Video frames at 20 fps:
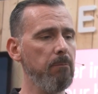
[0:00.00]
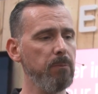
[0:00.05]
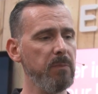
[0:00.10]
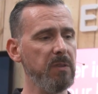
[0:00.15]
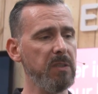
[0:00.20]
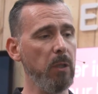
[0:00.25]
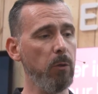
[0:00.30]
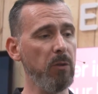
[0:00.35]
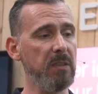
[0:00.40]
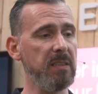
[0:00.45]

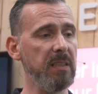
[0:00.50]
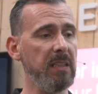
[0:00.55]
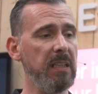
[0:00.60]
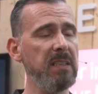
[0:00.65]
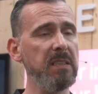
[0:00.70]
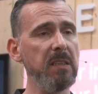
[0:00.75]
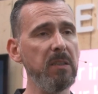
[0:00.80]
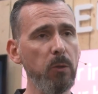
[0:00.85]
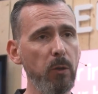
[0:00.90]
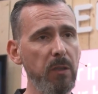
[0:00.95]
So it's
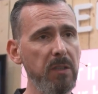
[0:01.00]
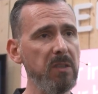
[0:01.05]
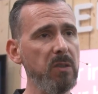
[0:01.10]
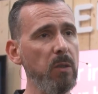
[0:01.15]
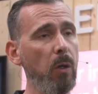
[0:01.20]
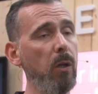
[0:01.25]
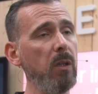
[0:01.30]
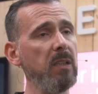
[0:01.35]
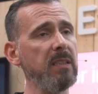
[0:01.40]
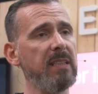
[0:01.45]
easy to
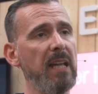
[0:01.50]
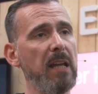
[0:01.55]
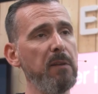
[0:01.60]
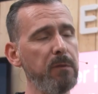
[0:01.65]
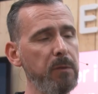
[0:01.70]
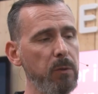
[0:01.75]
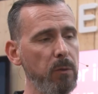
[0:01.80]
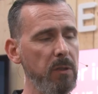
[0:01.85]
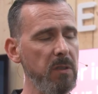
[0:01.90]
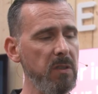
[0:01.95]
install,
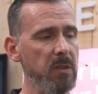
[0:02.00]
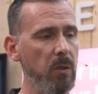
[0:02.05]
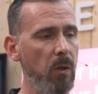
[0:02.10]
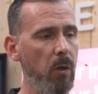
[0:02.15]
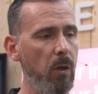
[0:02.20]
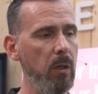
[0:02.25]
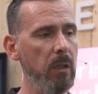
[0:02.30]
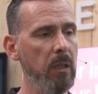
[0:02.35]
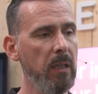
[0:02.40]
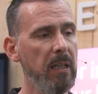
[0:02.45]
safe to
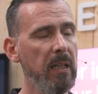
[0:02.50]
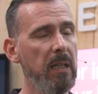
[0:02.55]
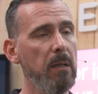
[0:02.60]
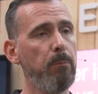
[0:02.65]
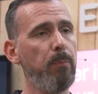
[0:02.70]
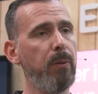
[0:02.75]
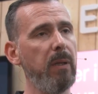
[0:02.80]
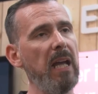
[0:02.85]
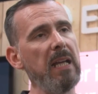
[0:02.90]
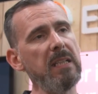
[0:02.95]
install.
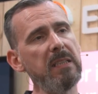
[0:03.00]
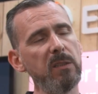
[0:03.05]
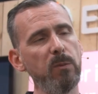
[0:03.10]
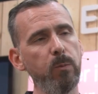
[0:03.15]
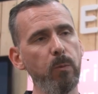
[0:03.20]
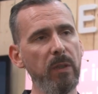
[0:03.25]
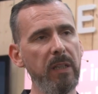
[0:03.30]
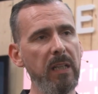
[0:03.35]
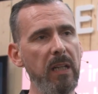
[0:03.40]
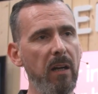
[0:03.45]
Plus,
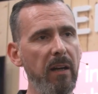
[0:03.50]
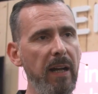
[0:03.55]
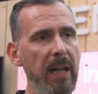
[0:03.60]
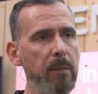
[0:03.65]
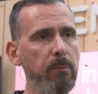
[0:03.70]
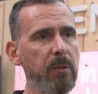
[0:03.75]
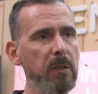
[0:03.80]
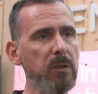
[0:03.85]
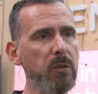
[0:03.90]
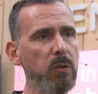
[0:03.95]
we are
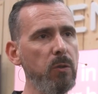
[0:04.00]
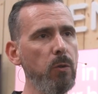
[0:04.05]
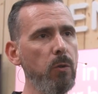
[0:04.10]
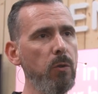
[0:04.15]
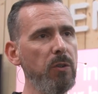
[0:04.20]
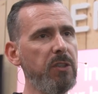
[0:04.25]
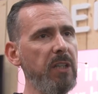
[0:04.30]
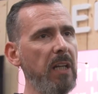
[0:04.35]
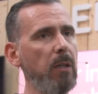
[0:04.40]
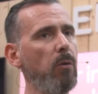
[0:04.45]
able
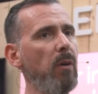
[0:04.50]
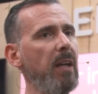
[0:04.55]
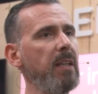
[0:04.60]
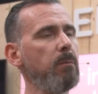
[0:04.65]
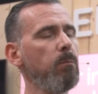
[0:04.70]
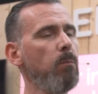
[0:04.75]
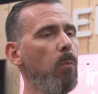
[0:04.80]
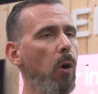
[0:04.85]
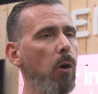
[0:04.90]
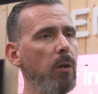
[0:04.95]
to
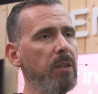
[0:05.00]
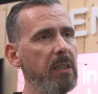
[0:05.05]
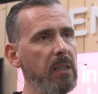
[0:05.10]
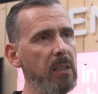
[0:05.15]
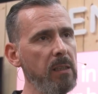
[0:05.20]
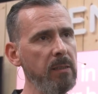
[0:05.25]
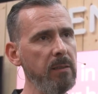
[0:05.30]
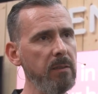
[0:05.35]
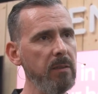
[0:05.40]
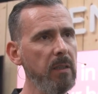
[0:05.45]
generate more
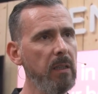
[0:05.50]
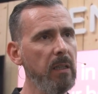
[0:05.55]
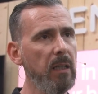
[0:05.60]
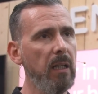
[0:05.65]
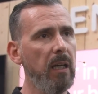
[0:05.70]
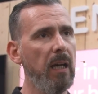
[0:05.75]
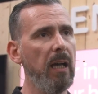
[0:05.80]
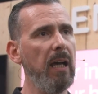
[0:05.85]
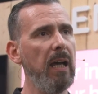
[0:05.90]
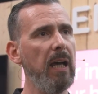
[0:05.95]
yield.
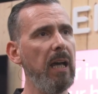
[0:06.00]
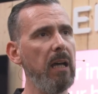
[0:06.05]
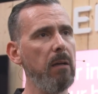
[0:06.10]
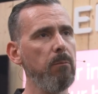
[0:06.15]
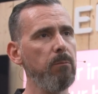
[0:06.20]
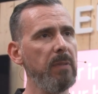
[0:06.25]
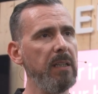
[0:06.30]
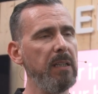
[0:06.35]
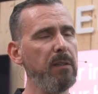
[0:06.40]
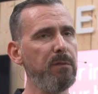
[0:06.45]

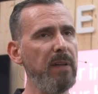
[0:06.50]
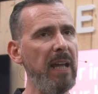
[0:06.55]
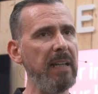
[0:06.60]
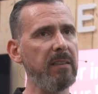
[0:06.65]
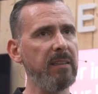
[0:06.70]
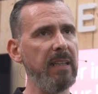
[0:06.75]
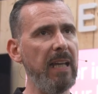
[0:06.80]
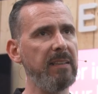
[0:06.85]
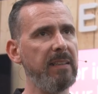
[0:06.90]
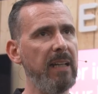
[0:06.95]
In
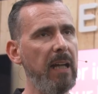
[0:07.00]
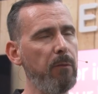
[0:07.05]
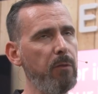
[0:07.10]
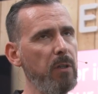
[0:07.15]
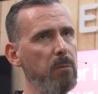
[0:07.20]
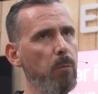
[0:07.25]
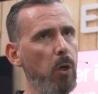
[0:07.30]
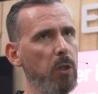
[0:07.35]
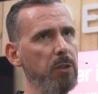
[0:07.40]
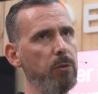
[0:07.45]
fact, that
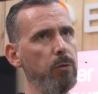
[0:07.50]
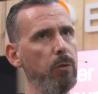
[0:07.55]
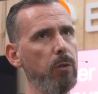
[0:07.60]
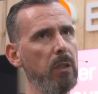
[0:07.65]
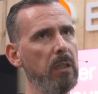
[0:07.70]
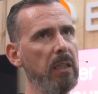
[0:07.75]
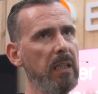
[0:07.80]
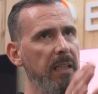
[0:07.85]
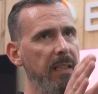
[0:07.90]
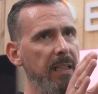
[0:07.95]
every
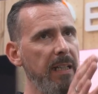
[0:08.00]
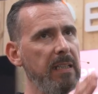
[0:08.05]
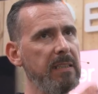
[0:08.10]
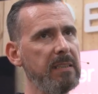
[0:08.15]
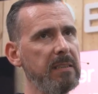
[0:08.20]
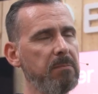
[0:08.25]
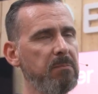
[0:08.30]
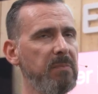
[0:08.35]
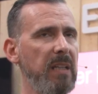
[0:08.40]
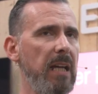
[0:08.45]
module
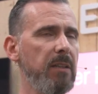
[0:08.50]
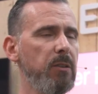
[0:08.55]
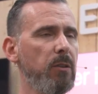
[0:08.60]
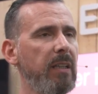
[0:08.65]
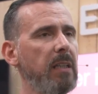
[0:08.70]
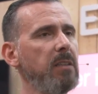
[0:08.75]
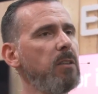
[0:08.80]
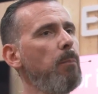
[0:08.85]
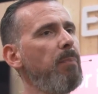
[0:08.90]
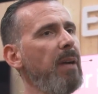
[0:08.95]
is, you
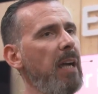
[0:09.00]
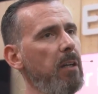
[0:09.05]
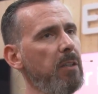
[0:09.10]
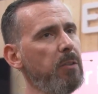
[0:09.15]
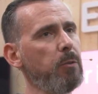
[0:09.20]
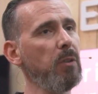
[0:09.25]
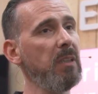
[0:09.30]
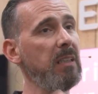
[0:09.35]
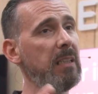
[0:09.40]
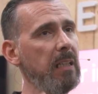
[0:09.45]
can compare
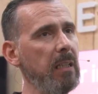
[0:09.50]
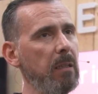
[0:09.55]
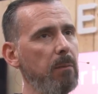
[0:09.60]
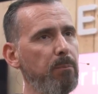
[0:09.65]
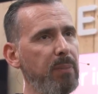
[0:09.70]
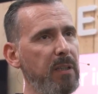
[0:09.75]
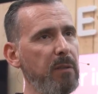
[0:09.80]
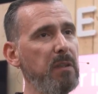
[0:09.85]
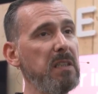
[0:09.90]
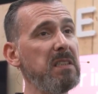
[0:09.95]
it to a little
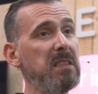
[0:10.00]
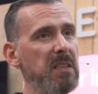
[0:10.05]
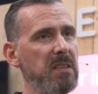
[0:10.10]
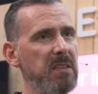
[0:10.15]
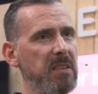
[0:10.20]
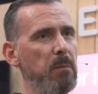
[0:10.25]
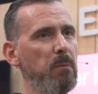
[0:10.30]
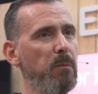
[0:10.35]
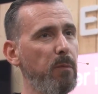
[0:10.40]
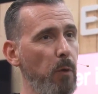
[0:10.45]
PV
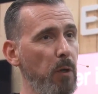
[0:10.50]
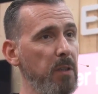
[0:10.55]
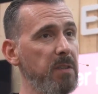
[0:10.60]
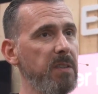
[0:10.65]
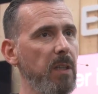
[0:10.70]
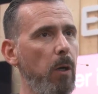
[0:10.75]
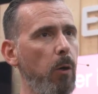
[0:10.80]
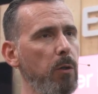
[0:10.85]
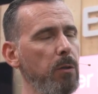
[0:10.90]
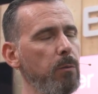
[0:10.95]
system for
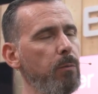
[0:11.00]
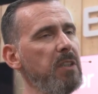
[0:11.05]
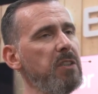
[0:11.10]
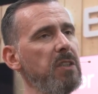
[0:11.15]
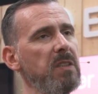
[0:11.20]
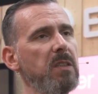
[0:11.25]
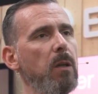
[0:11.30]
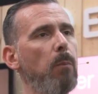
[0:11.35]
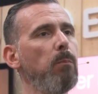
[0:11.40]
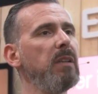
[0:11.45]
its own, which
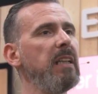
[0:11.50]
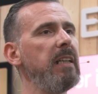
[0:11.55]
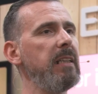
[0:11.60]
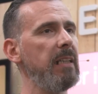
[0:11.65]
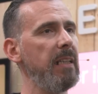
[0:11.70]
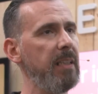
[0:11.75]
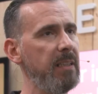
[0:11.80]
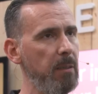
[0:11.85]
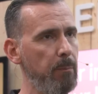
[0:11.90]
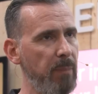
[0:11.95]
is
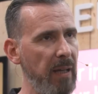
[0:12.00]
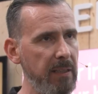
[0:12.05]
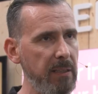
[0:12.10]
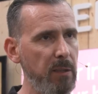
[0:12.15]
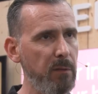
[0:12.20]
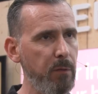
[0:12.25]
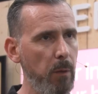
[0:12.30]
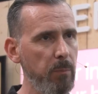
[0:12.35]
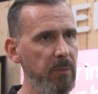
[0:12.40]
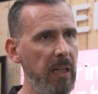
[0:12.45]
completely
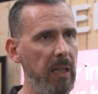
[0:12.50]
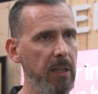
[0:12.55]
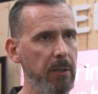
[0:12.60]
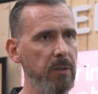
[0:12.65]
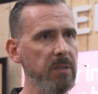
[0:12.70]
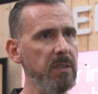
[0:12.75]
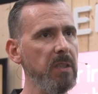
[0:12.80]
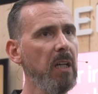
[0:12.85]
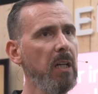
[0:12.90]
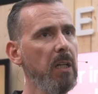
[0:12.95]
independent from the
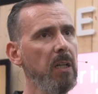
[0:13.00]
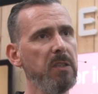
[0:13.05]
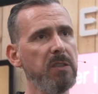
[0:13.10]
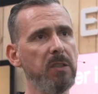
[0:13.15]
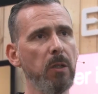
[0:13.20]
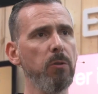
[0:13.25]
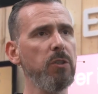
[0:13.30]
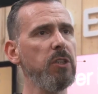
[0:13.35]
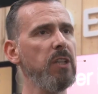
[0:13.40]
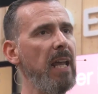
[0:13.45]
others.
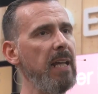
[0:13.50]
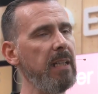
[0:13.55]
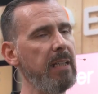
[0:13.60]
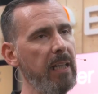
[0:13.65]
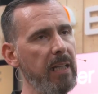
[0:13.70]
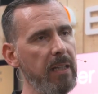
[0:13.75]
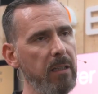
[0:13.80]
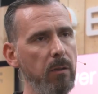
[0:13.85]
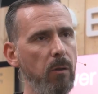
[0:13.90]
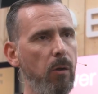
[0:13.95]
So
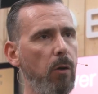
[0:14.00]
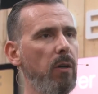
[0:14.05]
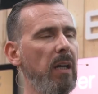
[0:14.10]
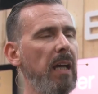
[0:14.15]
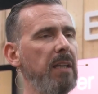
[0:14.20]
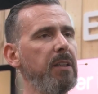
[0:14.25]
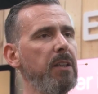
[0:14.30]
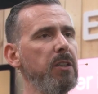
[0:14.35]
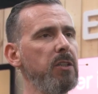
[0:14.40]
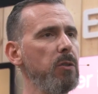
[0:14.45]
shading or
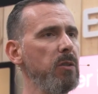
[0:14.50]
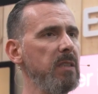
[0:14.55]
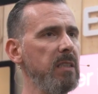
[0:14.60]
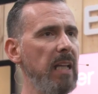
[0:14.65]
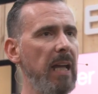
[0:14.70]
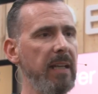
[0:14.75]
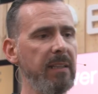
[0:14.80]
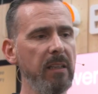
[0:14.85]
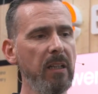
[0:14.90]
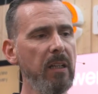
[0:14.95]
other issues
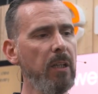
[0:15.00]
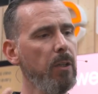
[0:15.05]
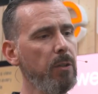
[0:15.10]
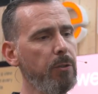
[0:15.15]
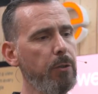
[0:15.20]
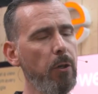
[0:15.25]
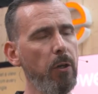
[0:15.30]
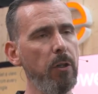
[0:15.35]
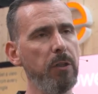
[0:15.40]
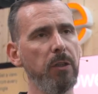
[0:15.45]
like
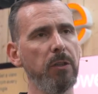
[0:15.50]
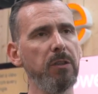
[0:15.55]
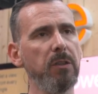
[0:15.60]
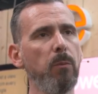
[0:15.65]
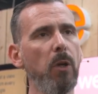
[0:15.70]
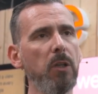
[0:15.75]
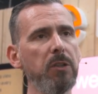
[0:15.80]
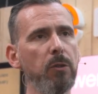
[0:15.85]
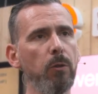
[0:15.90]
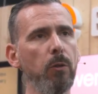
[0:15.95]
dirt on the
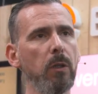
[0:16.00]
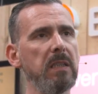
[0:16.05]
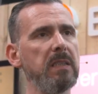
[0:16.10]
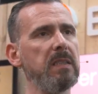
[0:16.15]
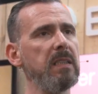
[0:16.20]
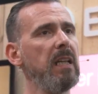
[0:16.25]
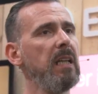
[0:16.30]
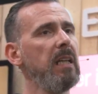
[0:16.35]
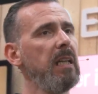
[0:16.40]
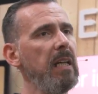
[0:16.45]

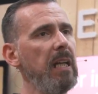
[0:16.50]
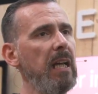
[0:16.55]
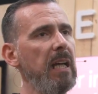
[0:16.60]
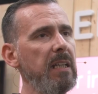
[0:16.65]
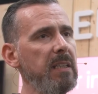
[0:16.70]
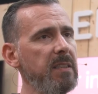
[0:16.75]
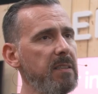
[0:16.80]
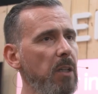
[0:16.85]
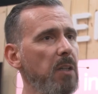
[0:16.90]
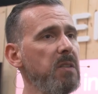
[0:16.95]
modules
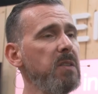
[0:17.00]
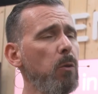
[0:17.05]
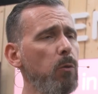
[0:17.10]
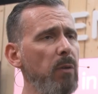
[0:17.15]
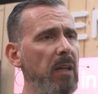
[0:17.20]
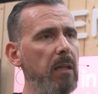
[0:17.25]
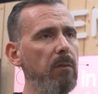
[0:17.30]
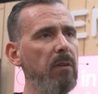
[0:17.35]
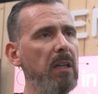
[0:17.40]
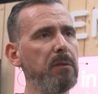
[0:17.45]
is not so
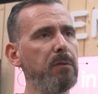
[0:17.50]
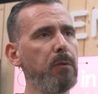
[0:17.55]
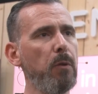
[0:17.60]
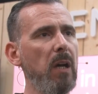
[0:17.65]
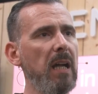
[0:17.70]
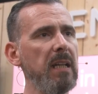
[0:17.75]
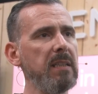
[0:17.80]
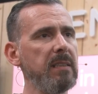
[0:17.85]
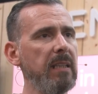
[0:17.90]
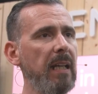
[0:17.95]
relevant
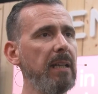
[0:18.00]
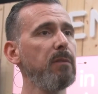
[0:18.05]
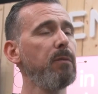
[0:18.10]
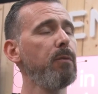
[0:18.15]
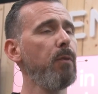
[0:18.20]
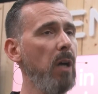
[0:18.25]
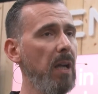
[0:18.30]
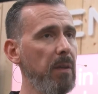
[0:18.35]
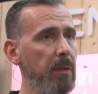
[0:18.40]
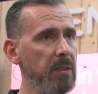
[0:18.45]
for us like
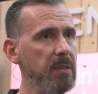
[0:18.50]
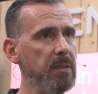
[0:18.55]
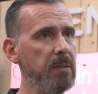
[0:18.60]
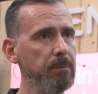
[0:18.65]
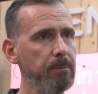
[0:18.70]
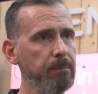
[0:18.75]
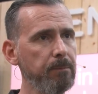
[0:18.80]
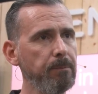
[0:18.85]
for others.